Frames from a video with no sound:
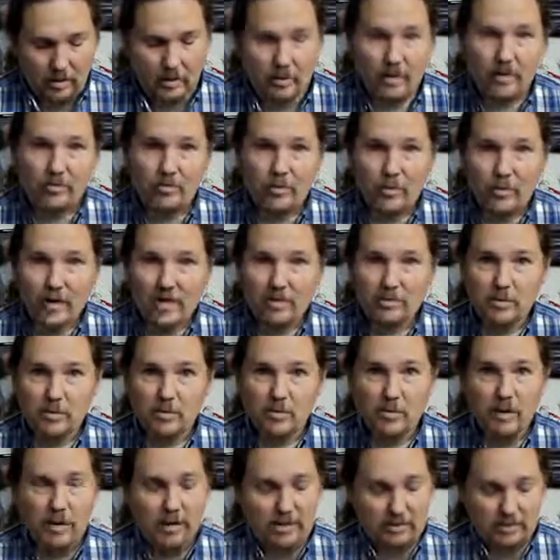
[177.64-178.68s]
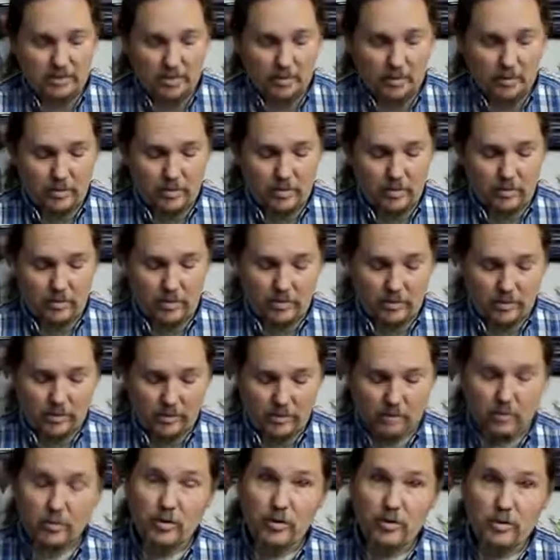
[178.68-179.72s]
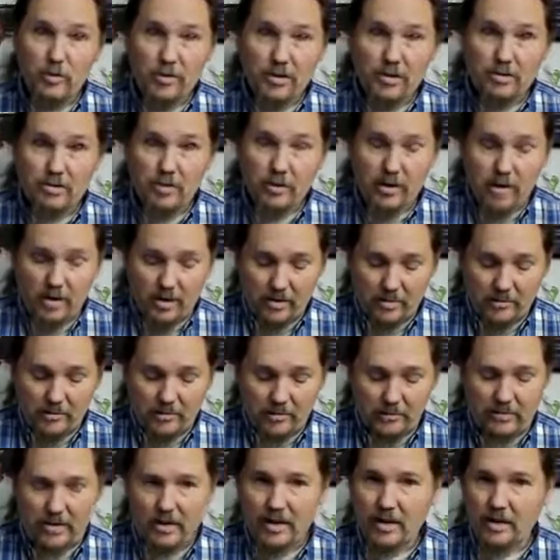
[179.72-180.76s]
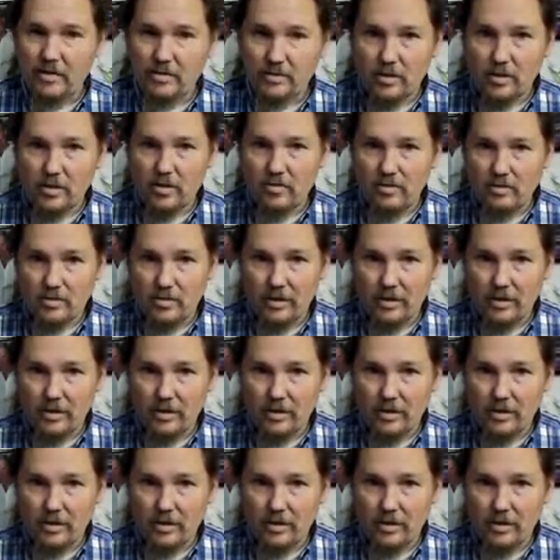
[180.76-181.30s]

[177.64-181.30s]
I have the Raspberry Pi set up here with a little U S B drive that has all of